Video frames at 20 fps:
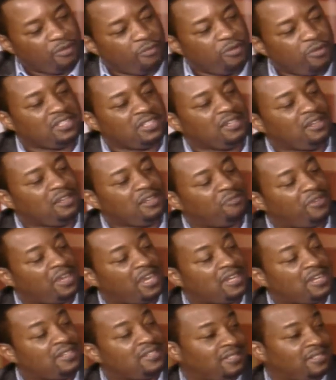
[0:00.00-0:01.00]
We send the
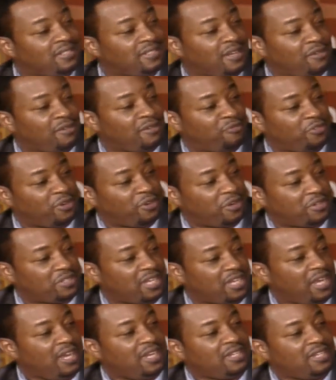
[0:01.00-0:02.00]
evangelist mm -hmm. in
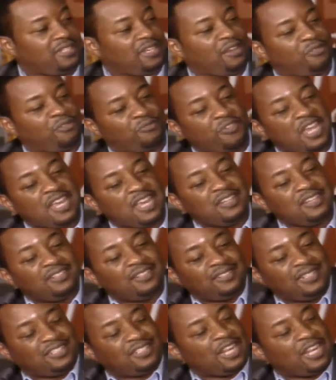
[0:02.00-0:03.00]
first. It's the
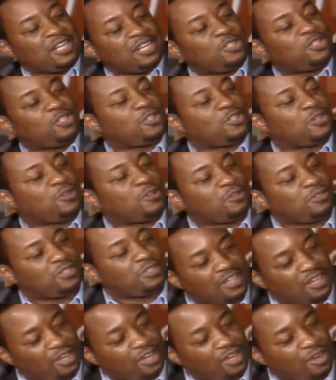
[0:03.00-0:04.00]
evangelist that
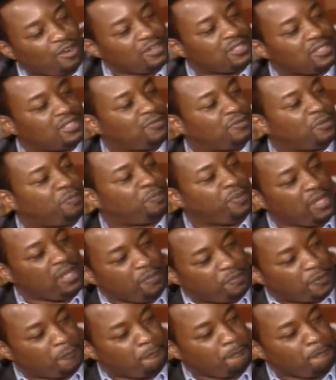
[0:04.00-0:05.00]
stirs the hearts of the
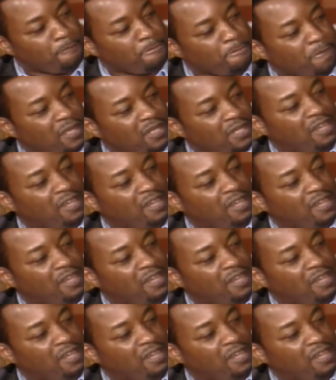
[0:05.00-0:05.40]
people. Glory.